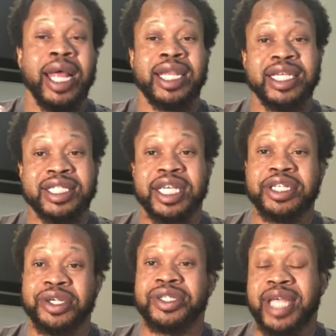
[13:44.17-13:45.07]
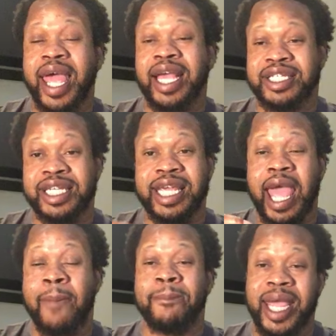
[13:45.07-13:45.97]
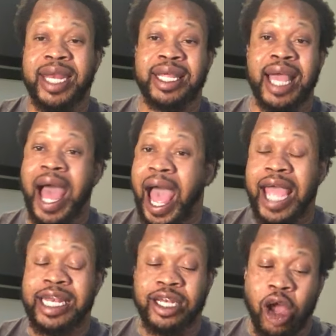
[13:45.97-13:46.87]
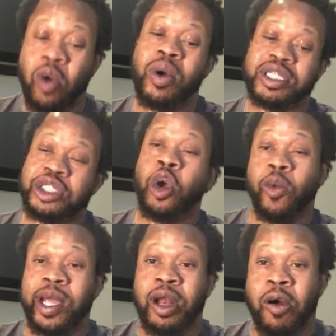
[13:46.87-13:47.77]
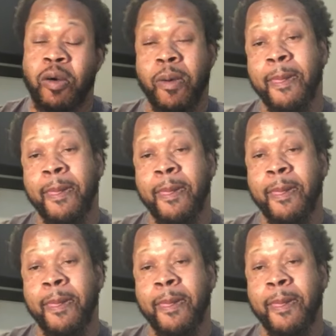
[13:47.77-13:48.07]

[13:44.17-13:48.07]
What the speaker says: This teacher is actually admitting, "I know what's going on,